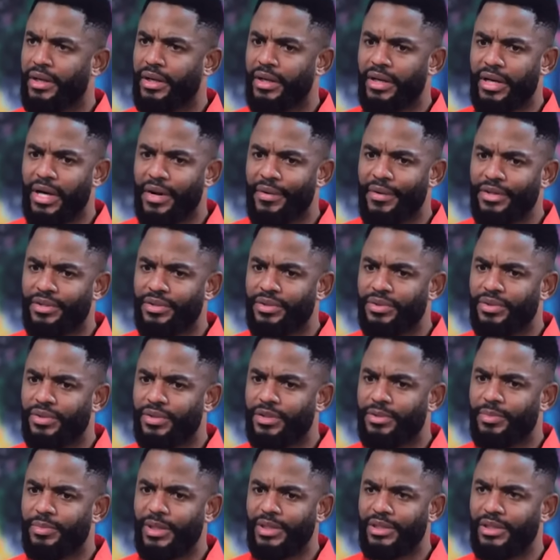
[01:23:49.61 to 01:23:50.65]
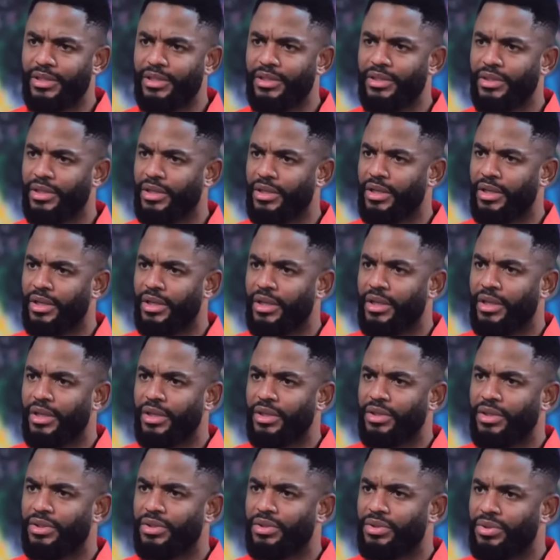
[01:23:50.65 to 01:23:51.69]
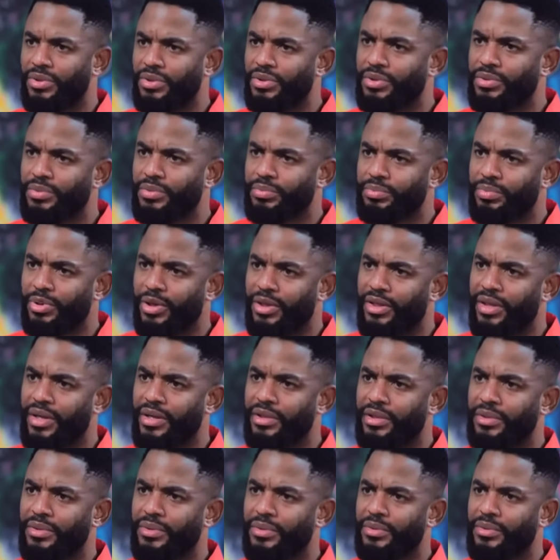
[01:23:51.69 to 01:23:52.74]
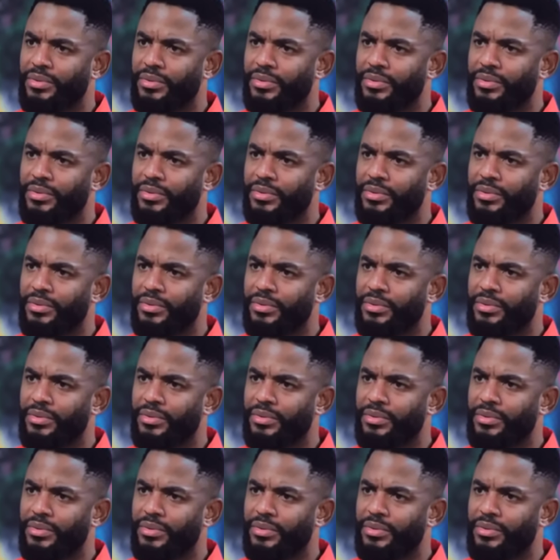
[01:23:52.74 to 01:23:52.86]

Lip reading: And how I choose to spend it shouldn't bother you.